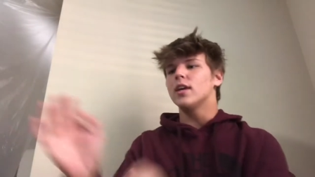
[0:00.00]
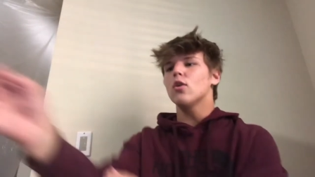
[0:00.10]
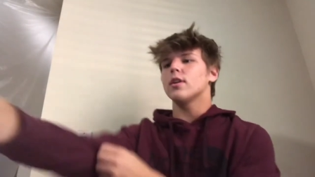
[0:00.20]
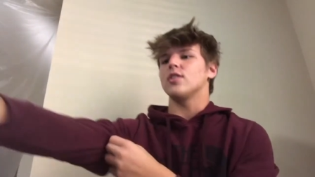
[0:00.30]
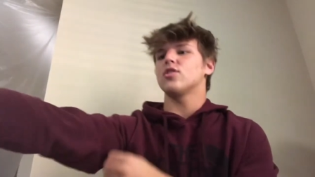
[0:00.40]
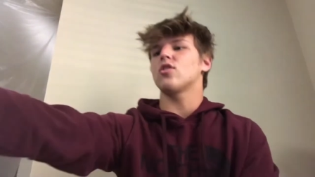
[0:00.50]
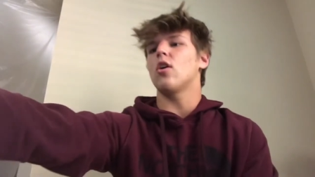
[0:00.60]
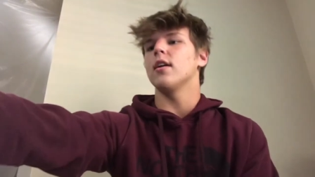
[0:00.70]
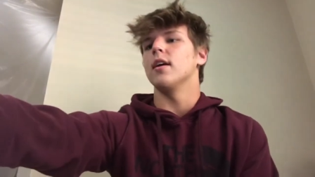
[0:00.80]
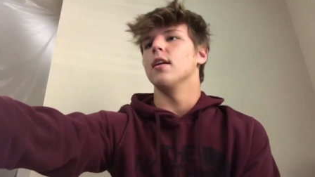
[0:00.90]
already
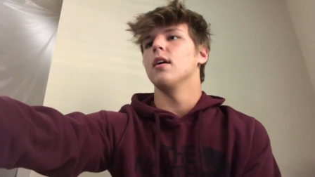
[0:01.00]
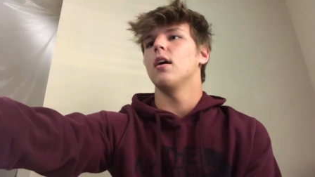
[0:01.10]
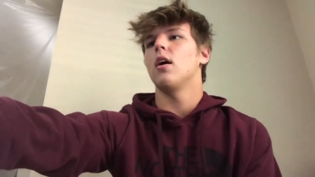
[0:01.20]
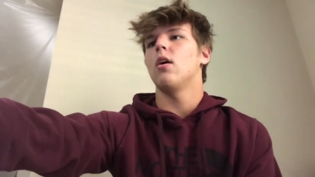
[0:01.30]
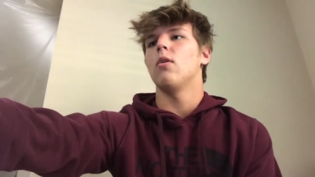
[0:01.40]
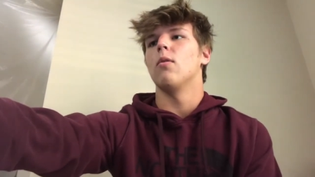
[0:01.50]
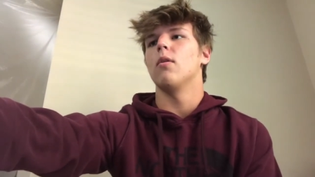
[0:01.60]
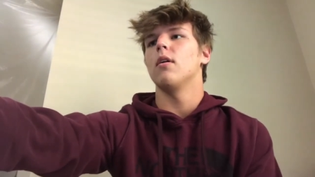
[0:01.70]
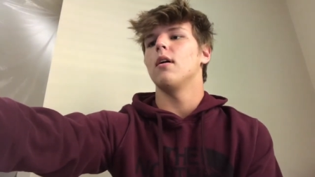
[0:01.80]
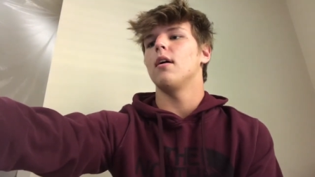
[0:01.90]
started. Oh,
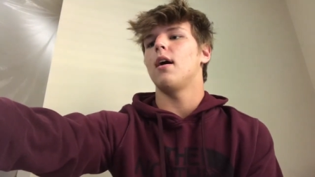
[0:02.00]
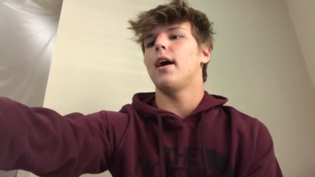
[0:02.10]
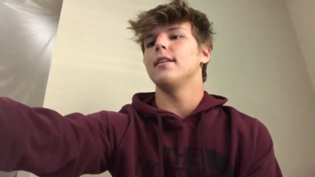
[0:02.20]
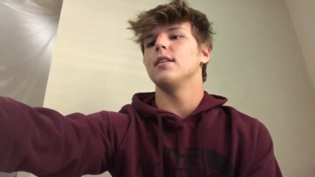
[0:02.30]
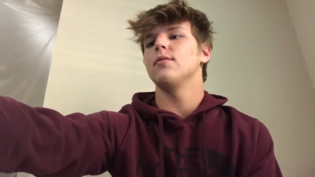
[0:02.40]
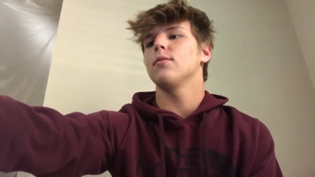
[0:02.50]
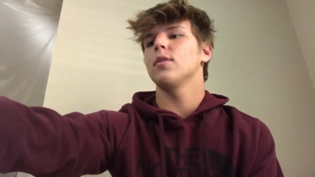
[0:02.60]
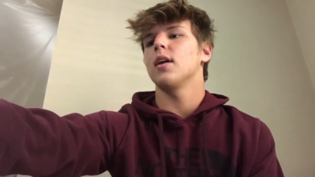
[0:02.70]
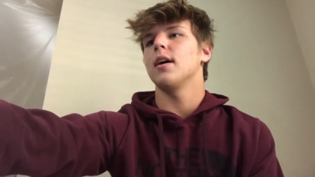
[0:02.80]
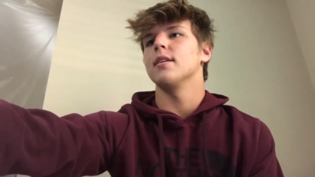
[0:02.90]
I didn't even
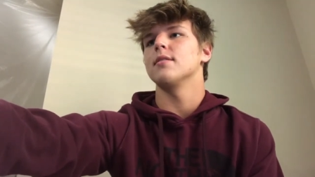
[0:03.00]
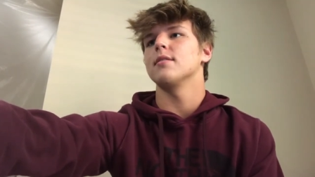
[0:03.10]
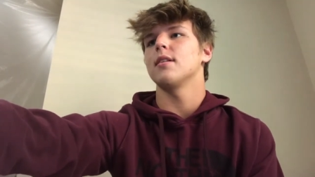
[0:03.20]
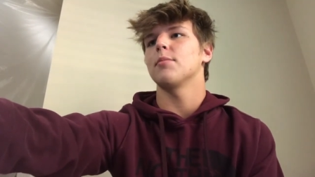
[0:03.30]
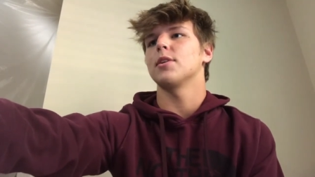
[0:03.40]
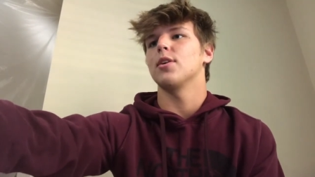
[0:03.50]
realize. I'm gonna go